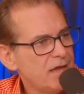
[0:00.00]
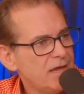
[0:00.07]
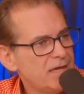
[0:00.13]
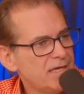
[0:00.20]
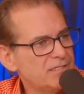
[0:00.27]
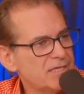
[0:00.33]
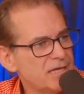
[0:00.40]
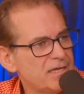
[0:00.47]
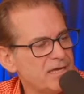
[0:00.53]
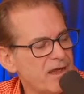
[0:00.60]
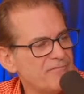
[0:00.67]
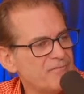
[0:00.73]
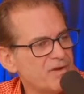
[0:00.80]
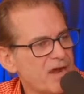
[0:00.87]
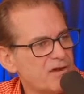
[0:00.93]
He said the
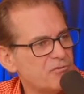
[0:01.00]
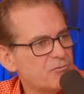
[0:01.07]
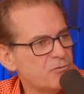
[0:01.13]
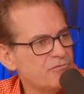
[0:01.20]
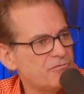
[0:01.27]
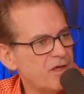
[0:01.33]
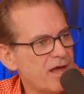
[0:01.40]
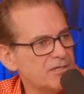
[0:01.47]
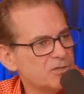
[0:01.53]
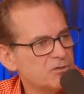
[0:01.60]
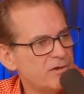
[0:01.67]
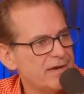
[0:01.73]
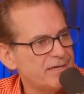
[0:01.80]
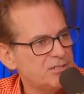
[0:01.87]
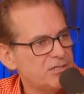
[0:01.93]
FBI threw flash
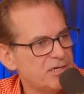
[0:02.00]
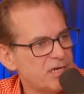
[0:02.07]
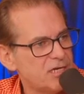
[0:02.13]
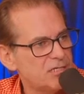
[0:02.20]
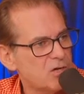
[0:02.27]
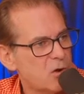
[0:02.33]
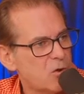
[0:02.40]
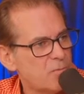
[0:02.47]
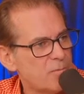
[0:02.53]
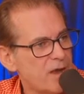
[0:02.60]
grenades into his home